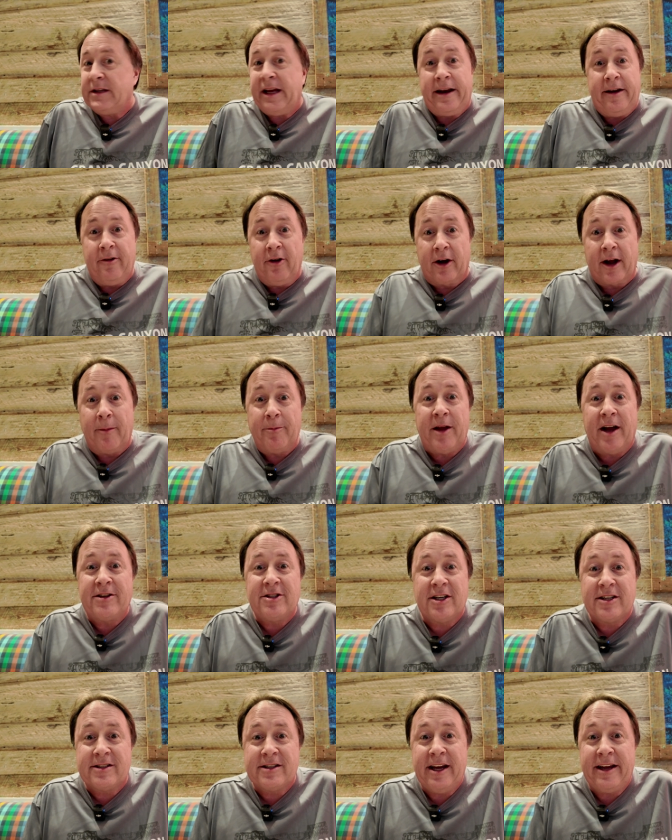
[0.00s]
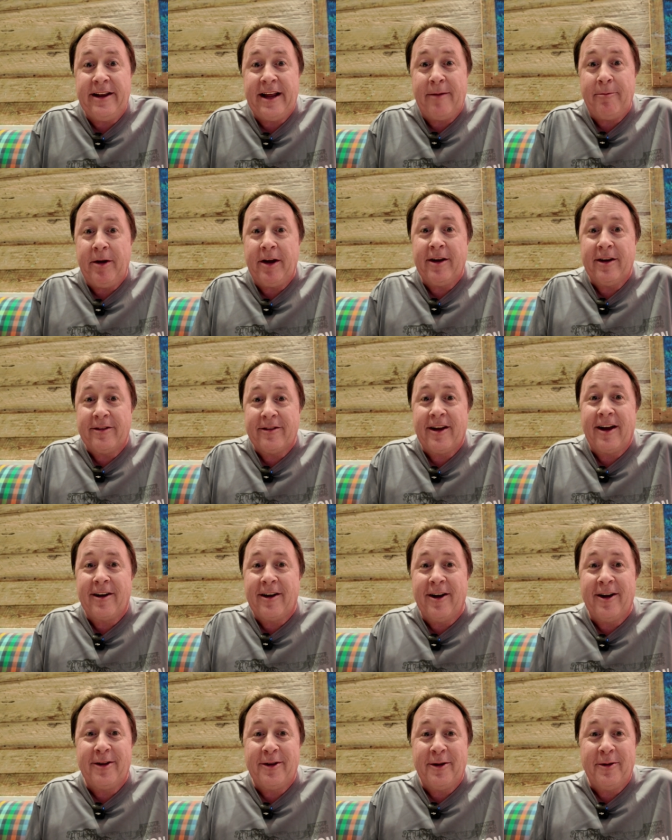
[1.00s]
And look, I'm not just saying that because I
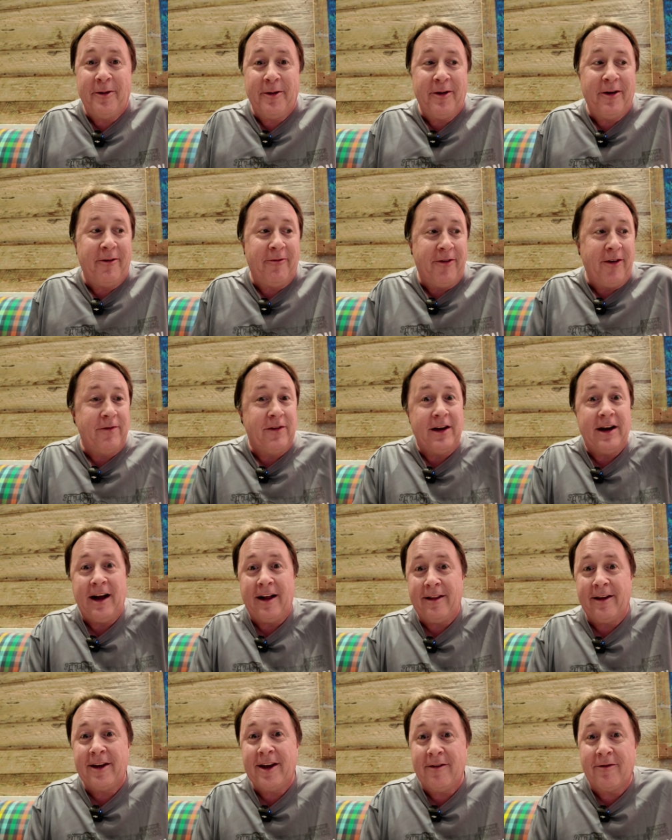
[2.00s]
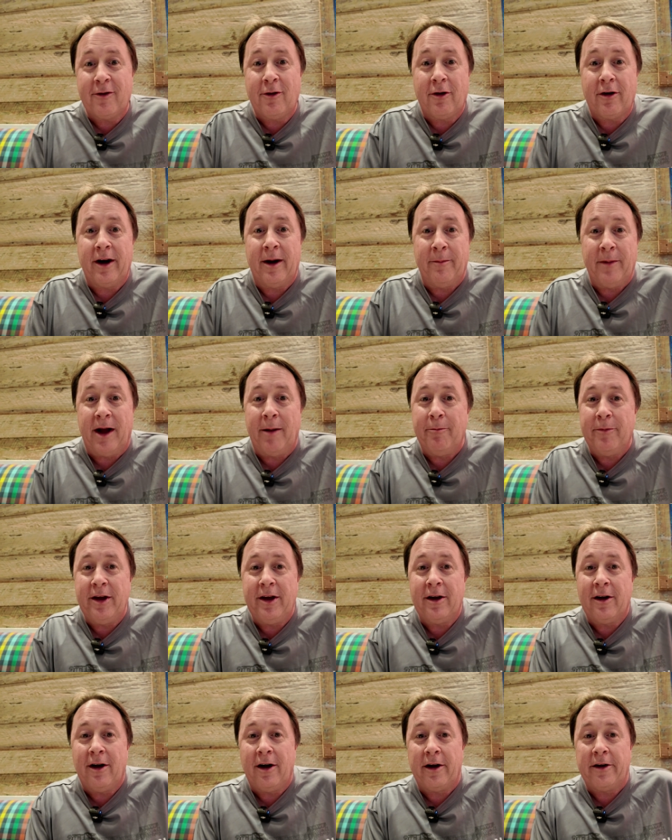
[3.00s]
got a $50 gift card. I'm, I'm
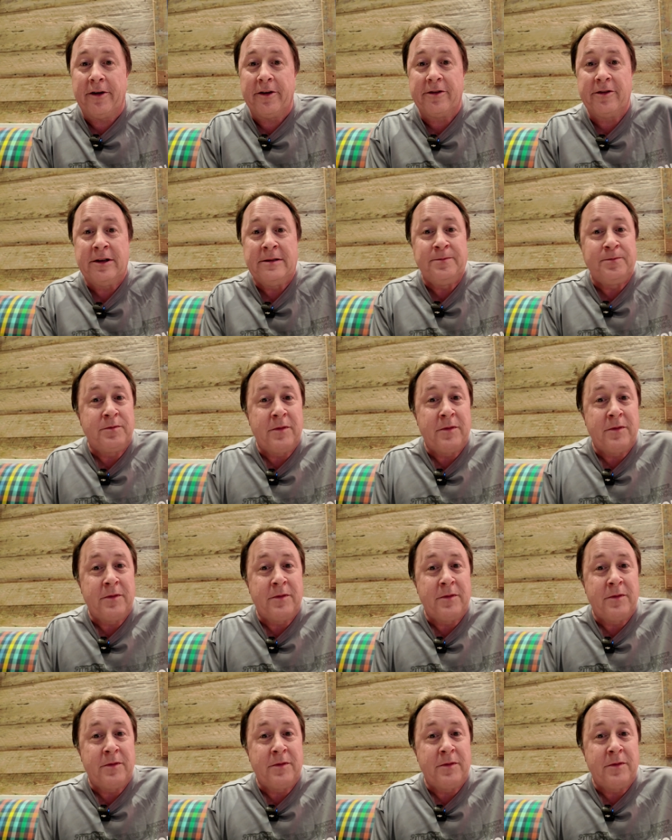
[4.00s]
being honest.